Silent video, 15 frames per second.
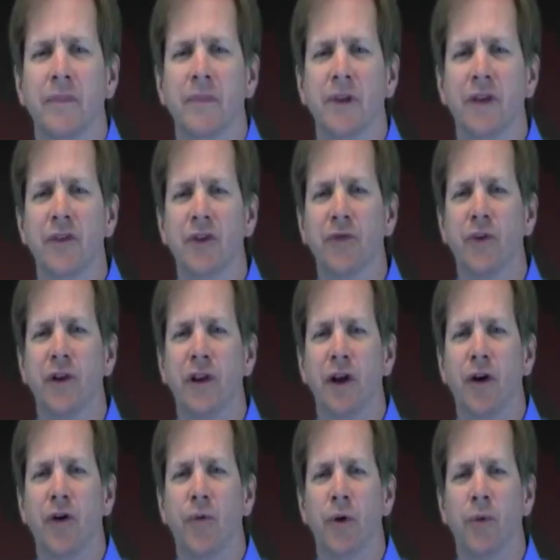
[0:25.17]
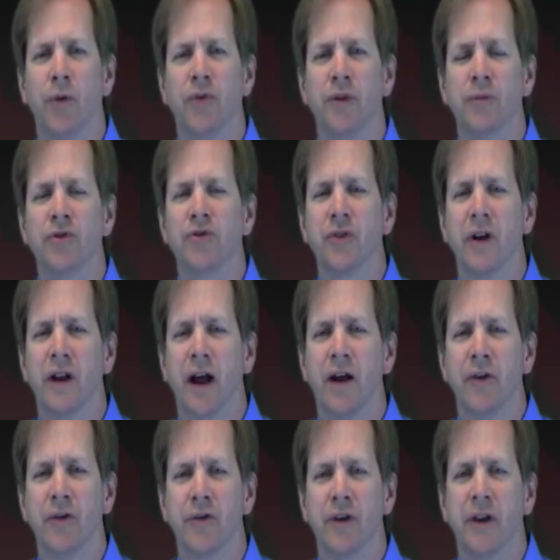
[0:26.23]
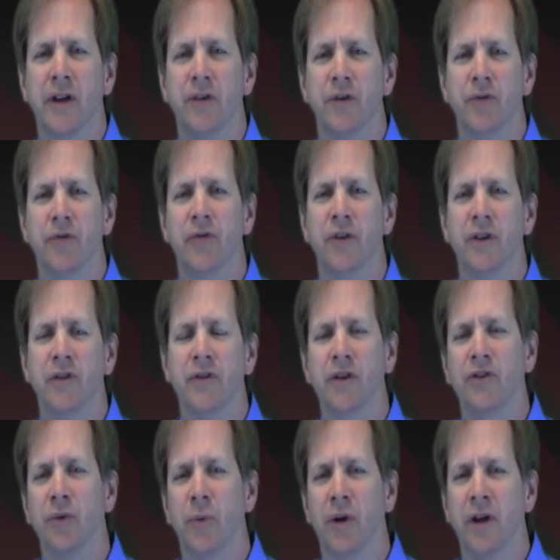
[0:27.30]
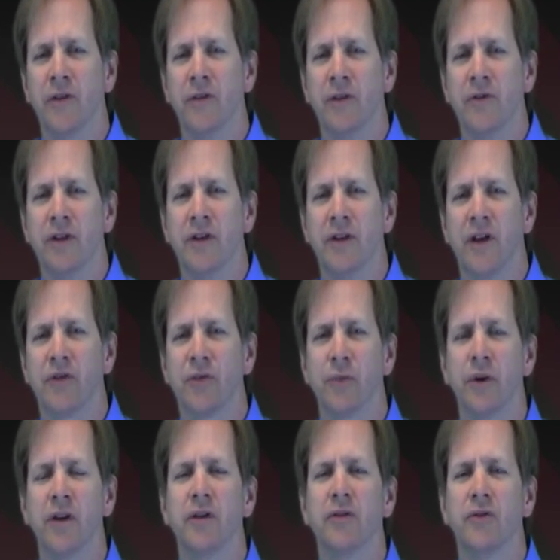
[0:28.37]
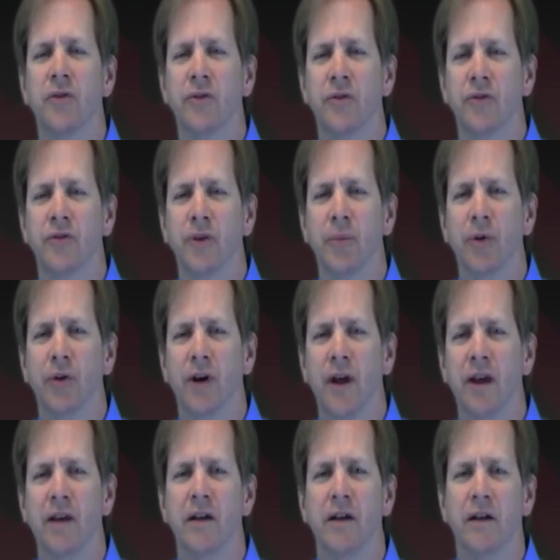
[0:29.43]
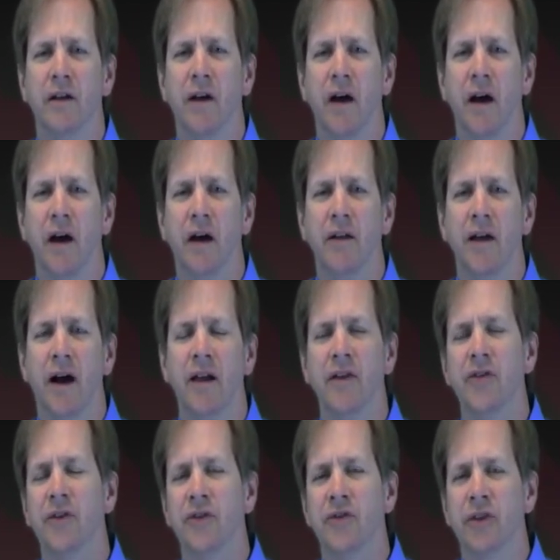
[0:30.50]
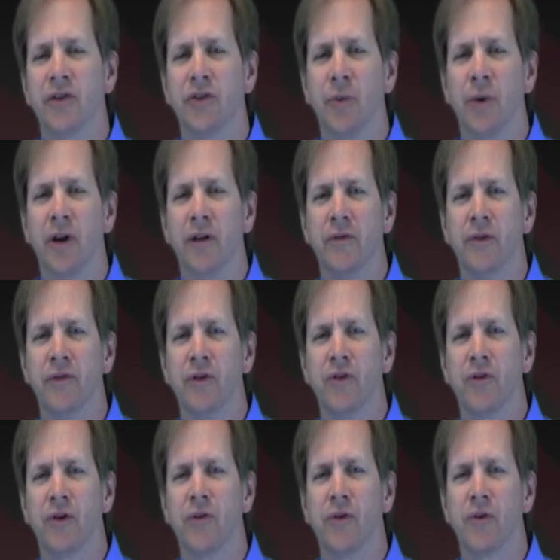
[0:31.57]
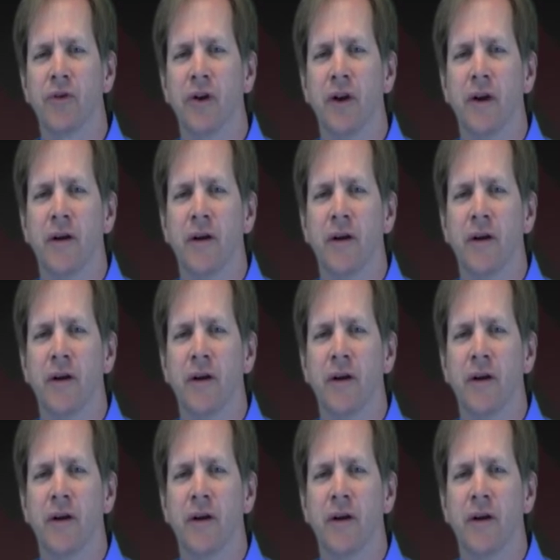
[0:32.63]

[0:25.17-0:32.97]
In this video, we will demonstrate how you can use the 61850 test suite to simulate IEC 61850 servers,